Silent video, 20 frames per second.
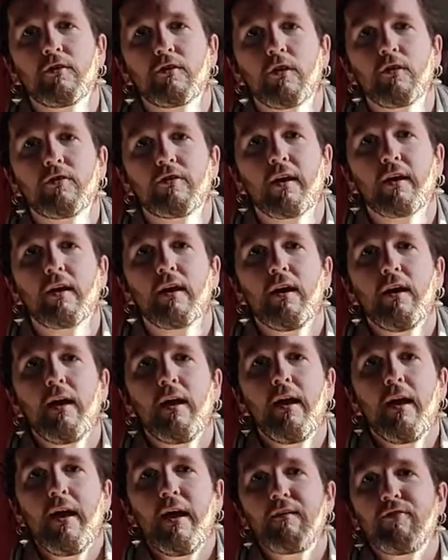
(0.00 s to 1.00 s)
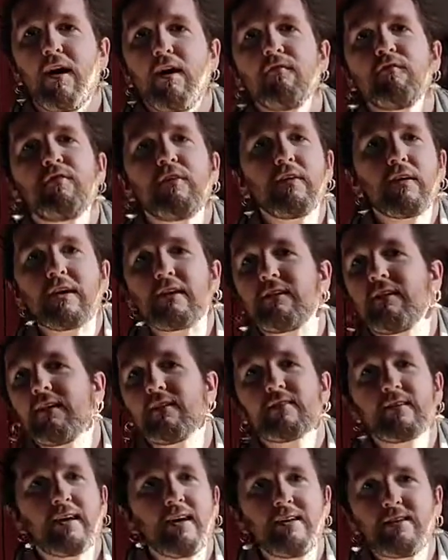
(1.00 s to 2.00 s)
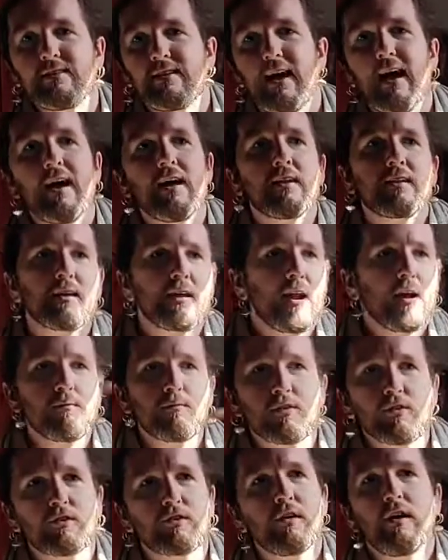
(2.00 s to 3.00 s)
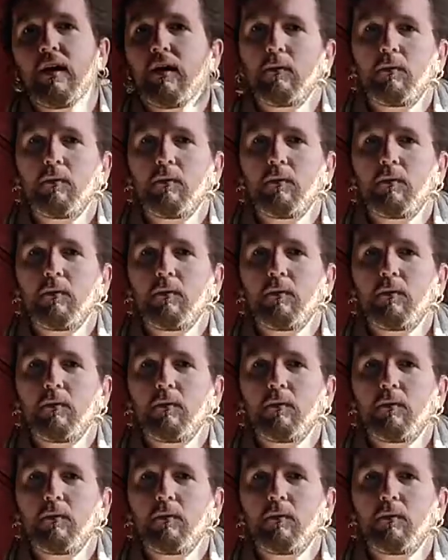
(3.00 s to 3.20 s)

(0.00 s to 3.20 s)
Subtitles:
So it's like, if I'm feeling discontent and I'm just